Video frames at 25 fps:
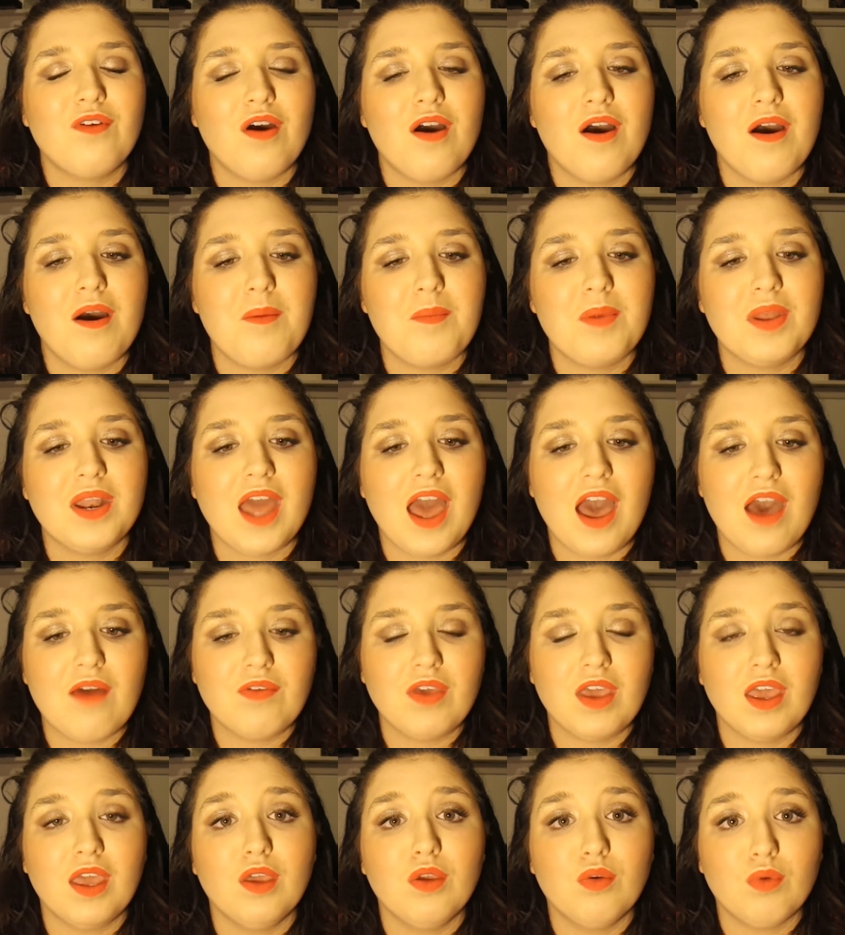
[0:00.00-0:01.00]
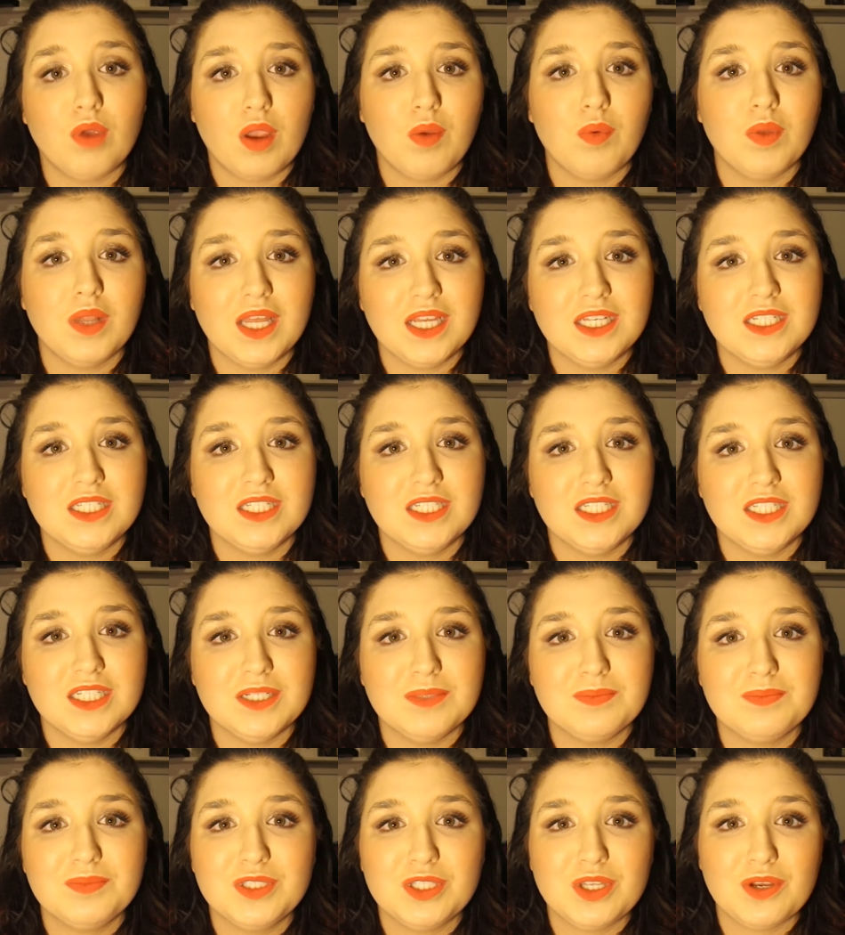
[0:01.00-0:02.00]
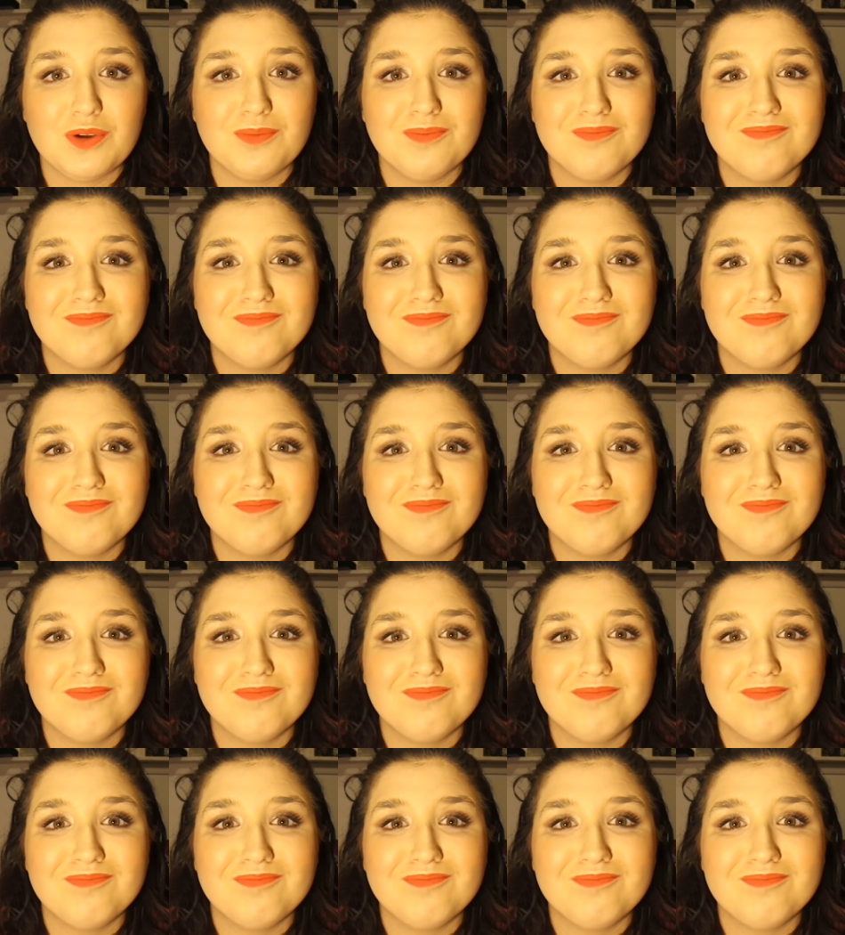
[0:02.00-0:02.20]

and have a great relationship. So